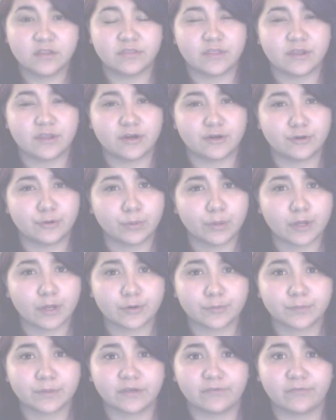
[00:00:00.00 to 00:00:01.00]
They're no
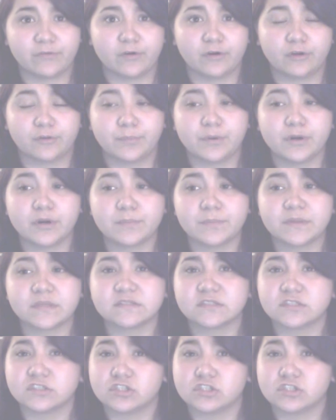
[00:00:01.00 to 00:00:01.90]
longer really for a good purpose.